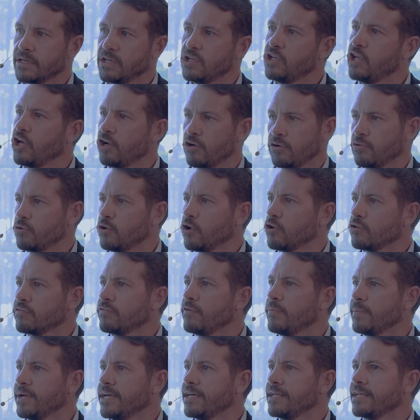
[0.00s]
No, not
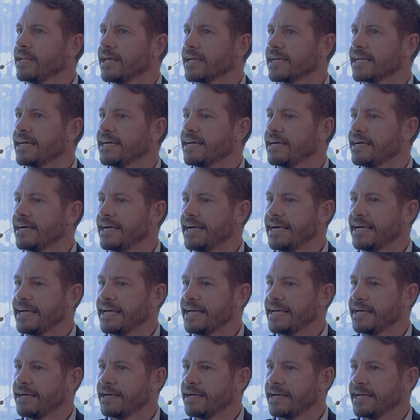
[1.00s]
from
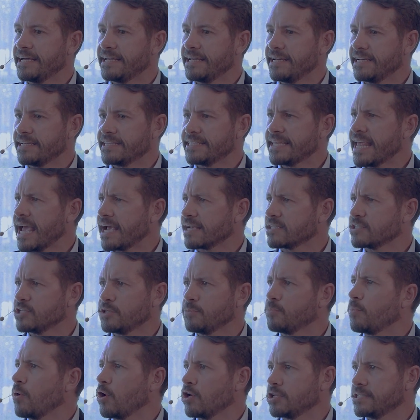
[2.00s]
a tax
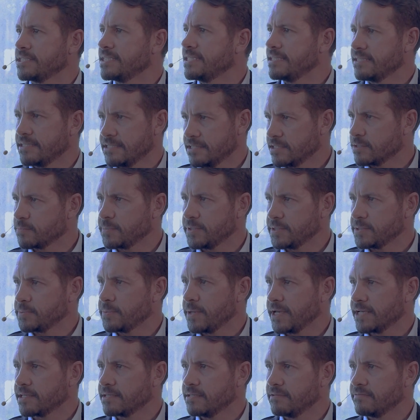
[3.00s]
and policy risk
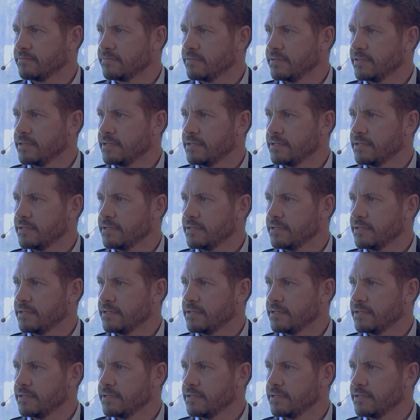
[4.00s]
perspective.